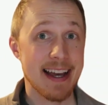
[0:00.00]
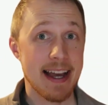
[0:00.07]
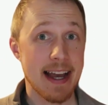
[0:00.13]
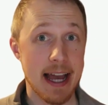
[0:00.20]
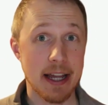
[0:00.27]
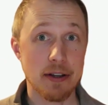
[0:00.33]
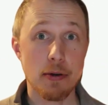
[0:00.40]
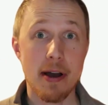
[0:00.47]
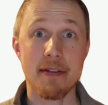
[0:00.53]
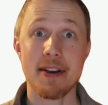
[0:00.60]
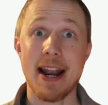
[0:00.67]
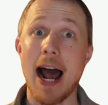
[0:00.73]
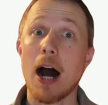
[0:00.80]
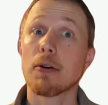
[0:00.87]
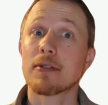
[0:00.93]
and you have an
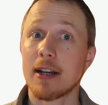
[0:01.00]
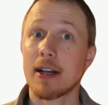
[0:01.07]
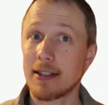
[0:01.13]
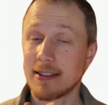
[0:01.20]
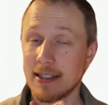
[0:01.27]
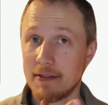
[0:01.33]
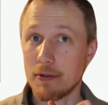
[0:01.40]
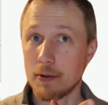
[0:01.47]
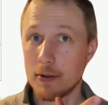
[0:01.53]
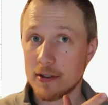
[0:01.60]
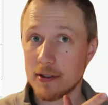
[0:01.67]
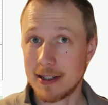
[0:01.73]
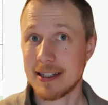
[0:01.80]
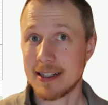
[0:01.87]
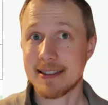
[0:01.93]
outsized influence on its